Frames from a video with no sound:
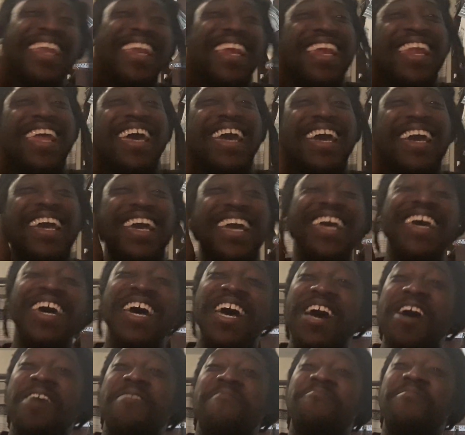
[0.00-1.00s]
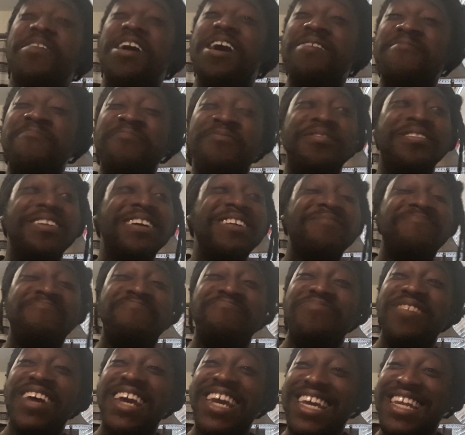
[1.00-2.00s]
Like, my boy
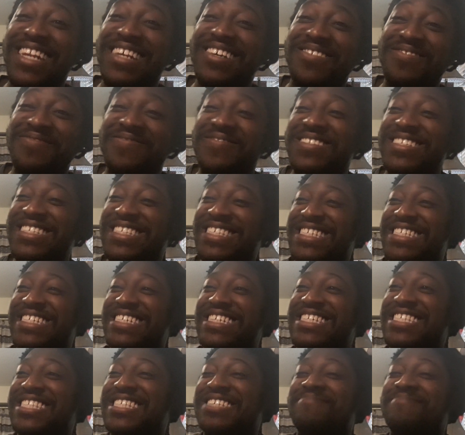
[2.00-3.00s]
Beta was just